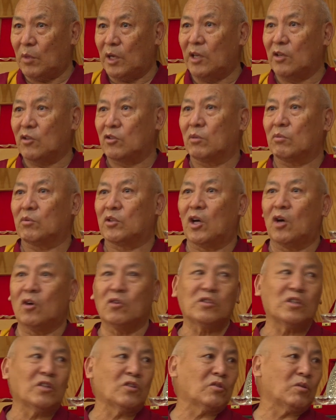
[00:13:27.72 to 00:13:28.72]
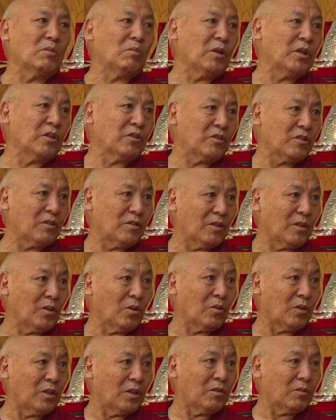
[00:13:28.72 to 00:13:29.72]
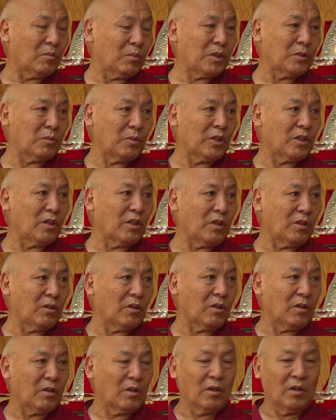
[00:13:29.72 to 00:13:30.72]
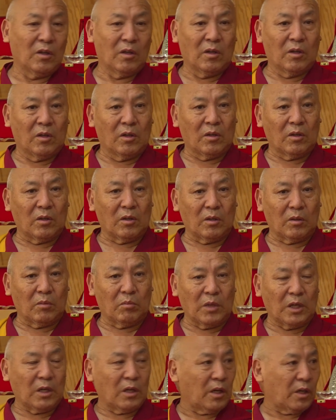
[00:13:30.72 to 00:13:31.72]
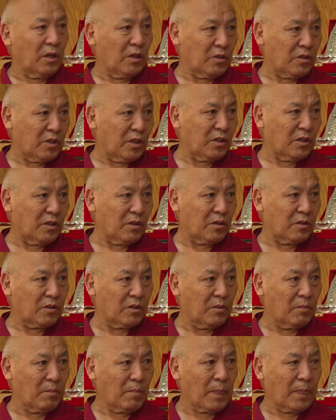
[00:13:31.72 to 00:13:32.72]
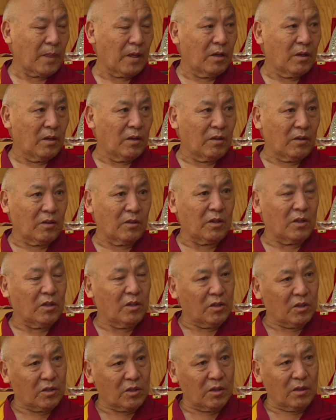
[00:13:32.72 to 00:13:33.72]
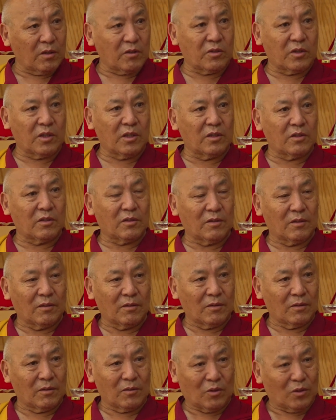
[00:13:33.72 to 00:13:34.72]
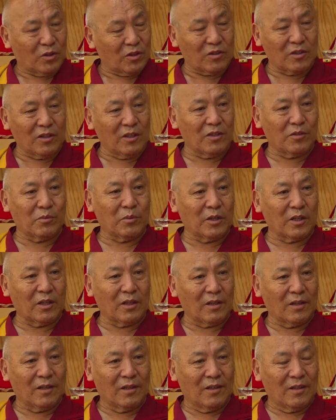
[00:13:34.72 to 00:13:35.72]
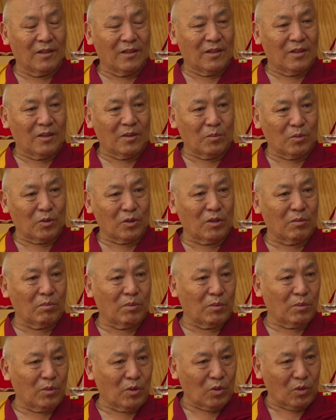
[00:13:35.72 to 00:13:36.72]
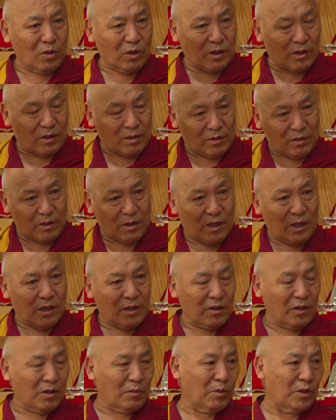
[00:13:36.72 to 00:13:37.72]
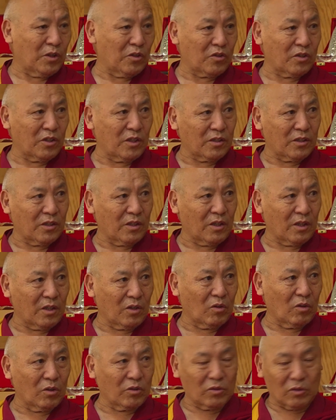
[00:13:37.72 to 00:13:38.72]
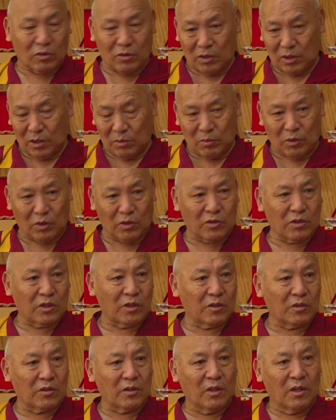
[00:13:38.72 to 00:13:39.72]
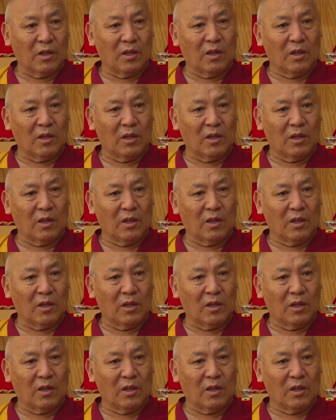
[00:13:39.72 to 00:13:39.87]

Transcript: minds of thousands of monks, now especially in the big learning centers. In the initial stage, honestly speaking, both the people who are in the higher administration and also the monastics,